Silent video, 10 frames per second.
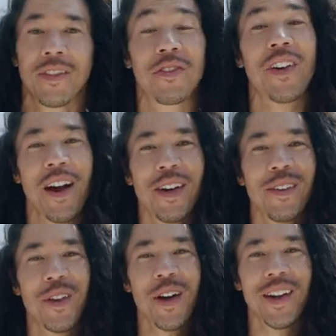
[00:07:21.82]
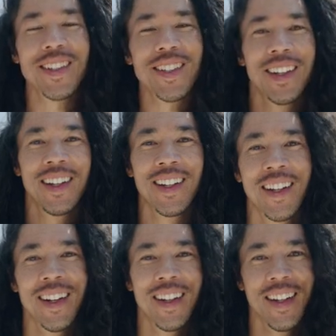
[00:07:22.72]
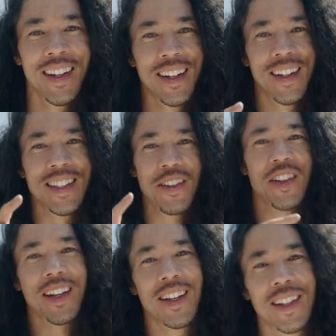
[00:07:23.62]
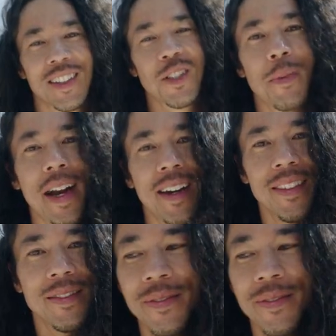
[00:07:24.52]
500 photos, let's have a look. Do some editing.